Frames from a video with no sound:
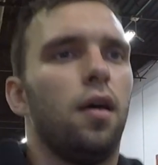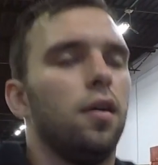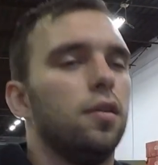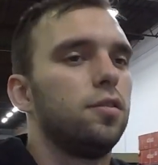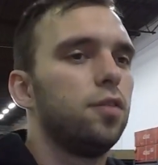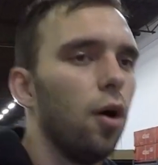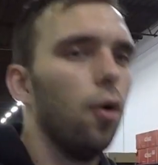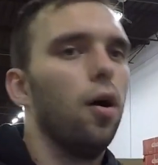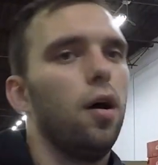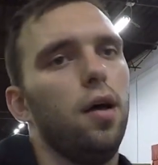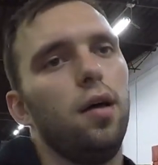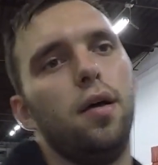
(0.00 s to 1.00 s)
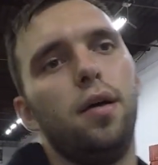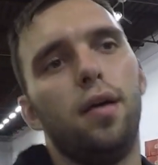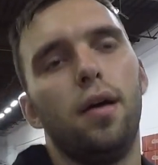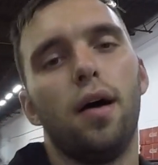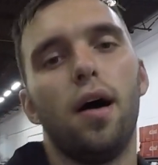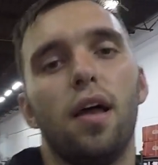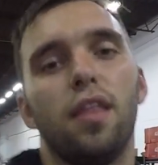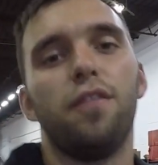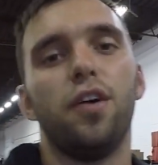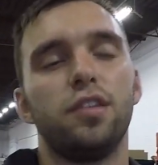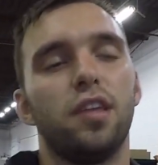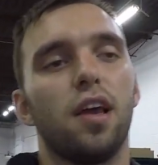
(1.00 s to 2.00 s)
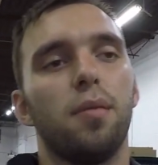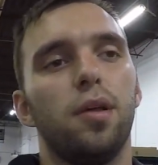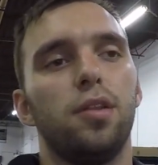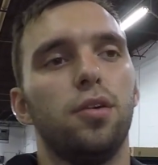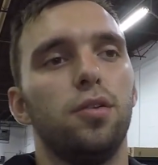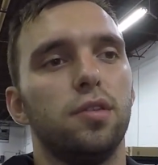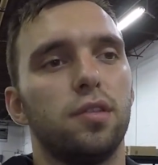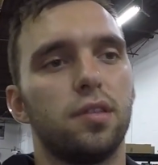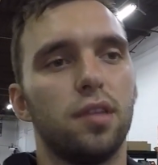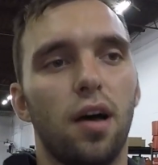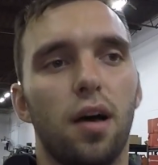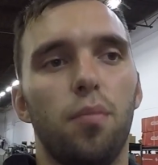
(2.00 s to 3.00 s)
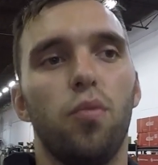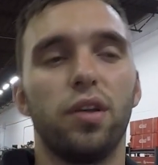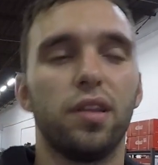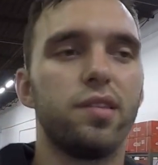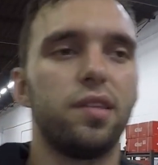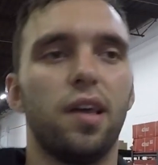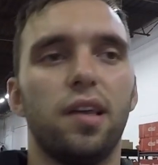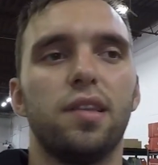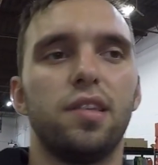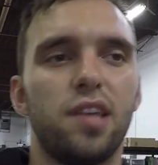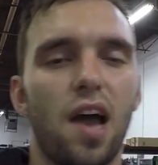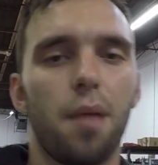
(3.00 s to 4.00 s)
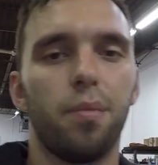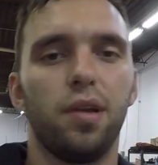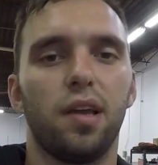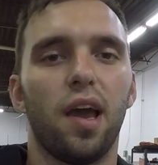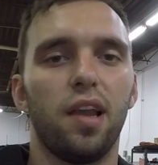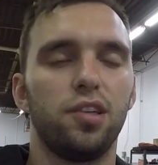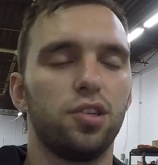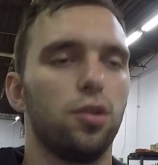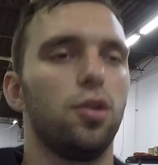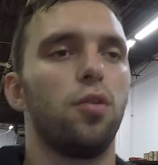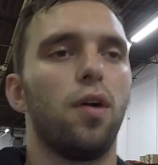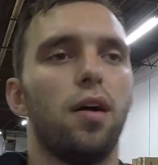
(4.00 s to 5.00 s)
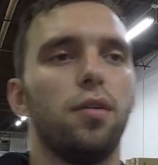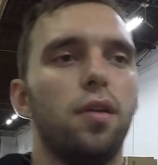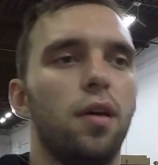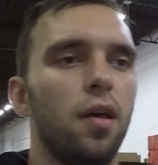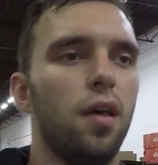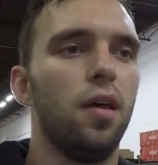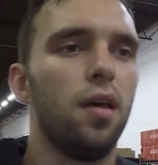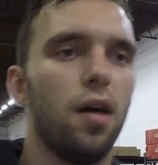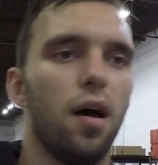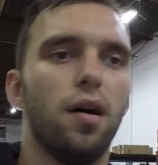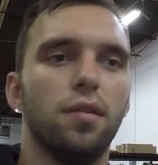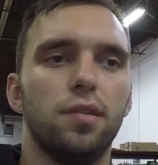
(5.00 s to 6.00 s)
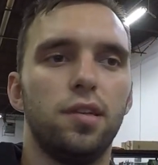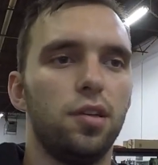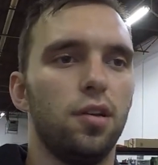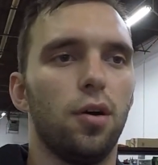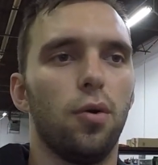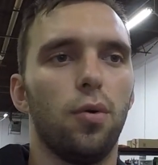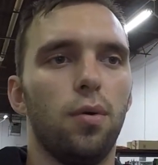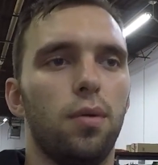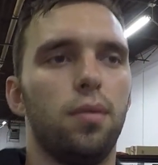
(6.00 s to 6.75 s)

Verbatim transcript: So, uh, the first thing I'm gonna do is uh, bring this thing into the shop and kind of show you around, let you know,